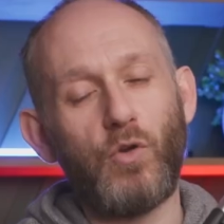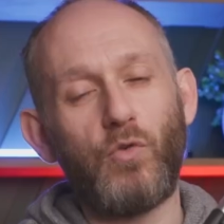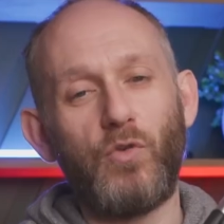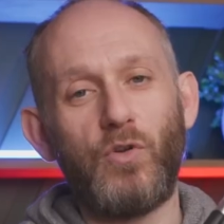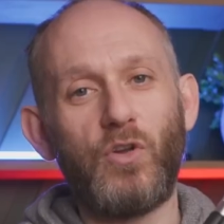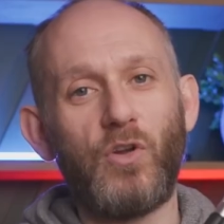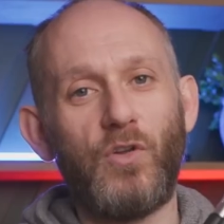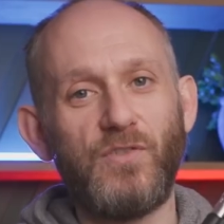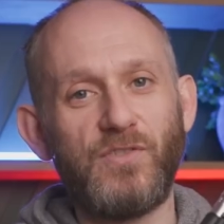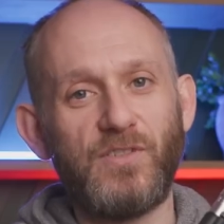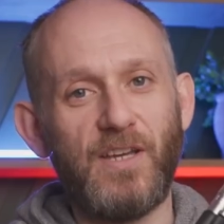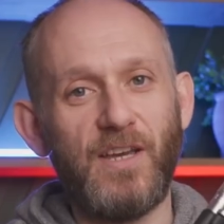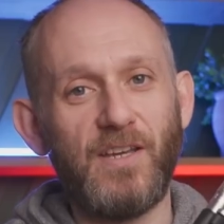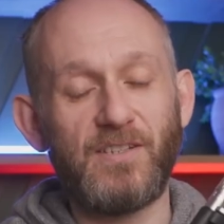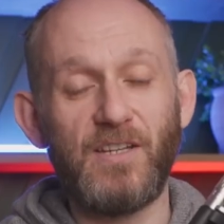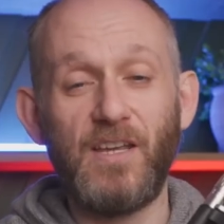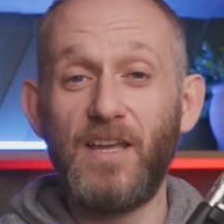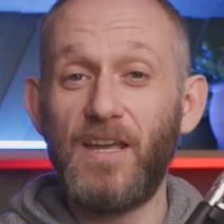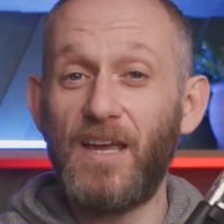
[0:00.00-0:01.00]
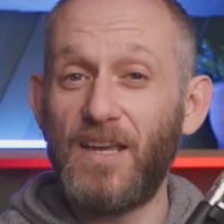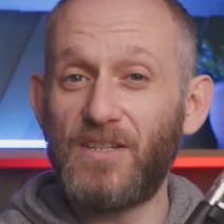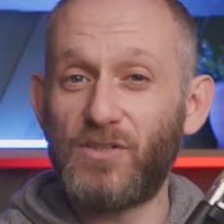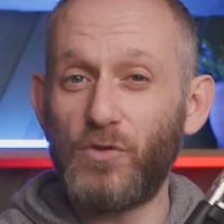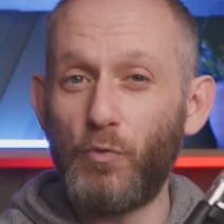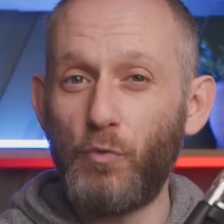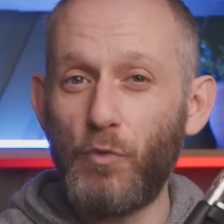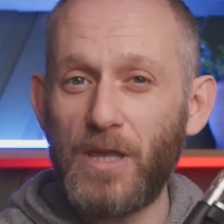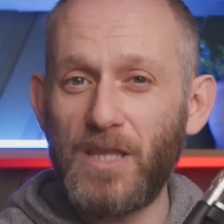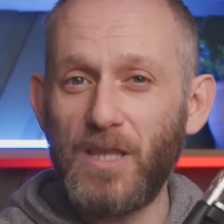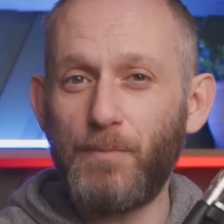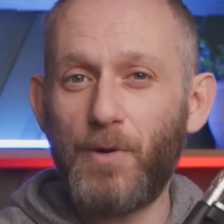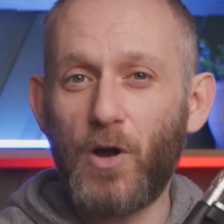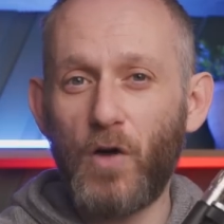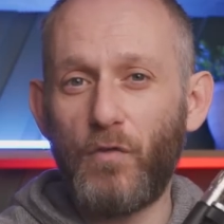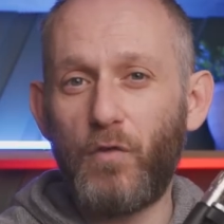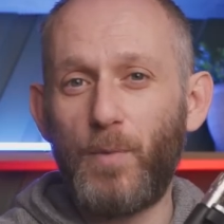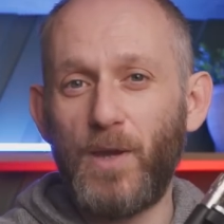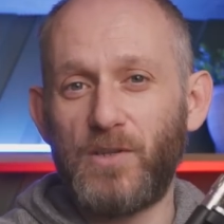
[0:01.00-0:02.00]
current context. It's a really powerful